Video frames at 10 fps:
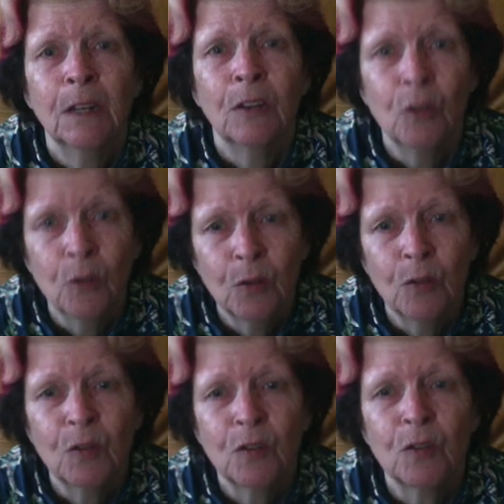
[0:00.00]

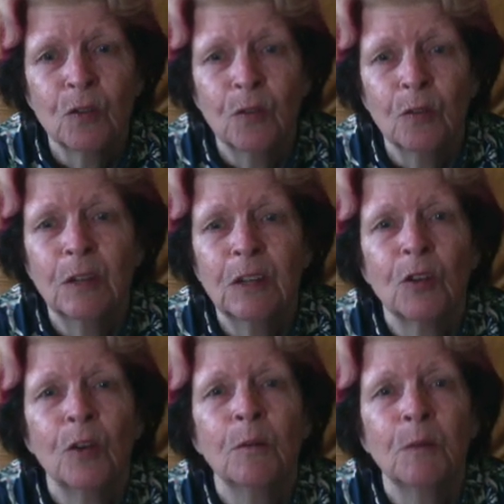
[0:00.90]
use to
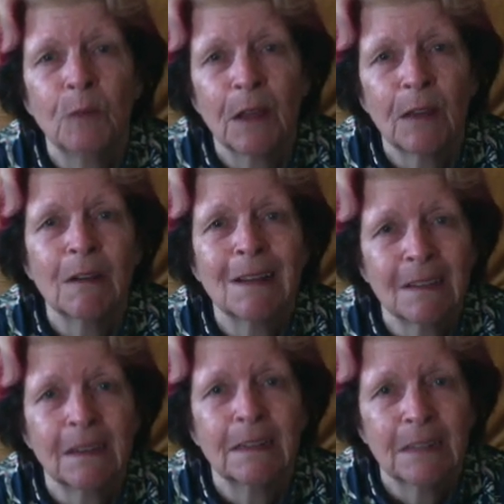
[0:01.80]
determine whether it is
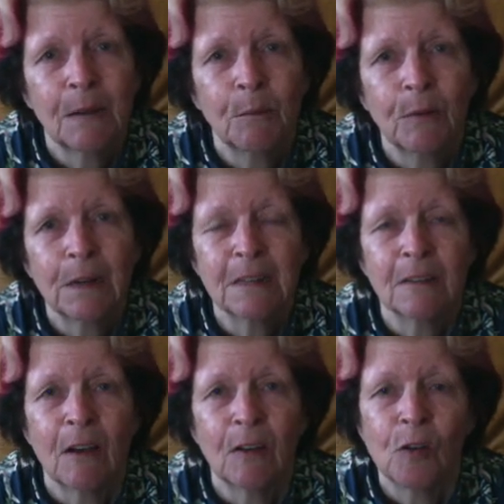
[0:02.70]
a contemporary
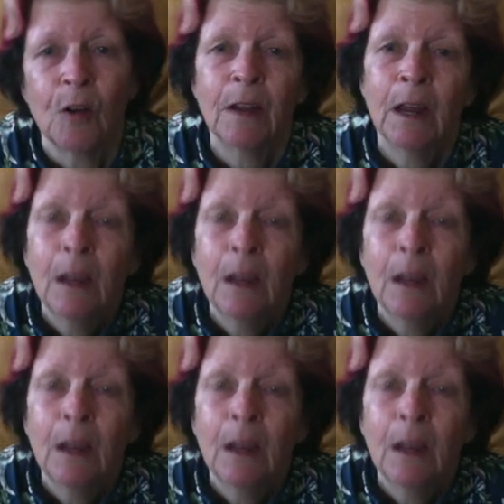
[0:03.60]
design or not.